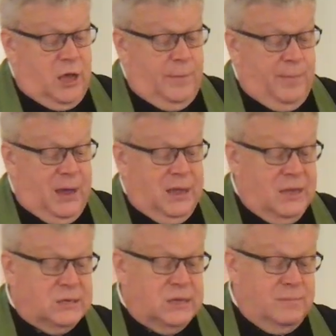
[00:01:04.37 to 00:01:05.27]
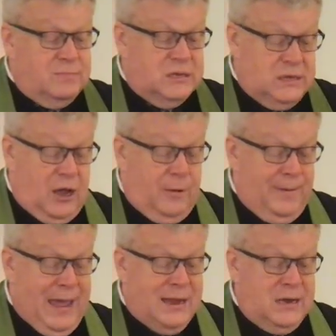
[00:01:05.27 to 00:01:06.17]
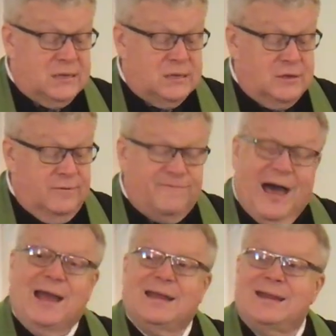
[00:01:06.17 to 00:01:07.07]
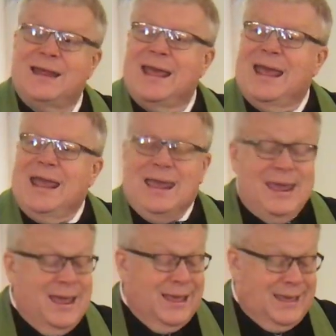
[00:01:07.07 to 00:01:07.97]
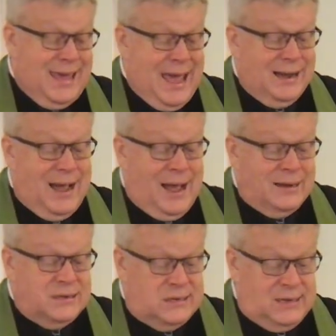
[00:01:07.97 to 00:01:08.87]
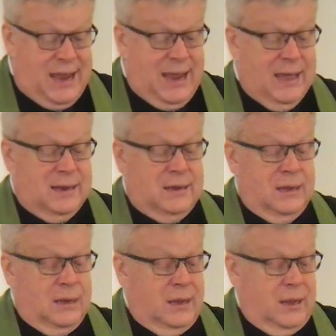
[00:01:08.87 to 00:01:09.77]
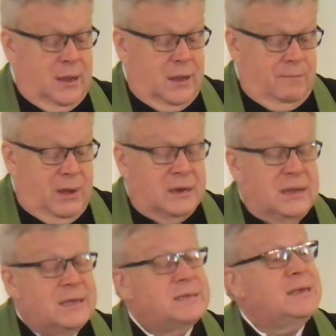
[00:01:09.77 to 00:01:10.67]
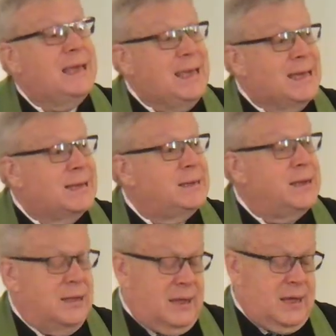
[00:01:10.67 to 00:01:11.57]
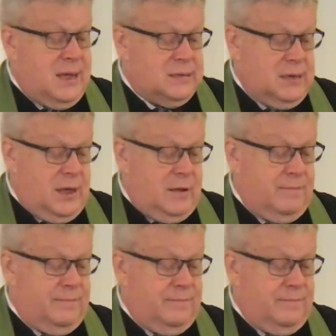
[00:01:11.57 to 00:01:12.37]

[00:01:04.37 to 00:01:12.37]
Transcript: up against himself and is divided, he cannot stand, but his end has come.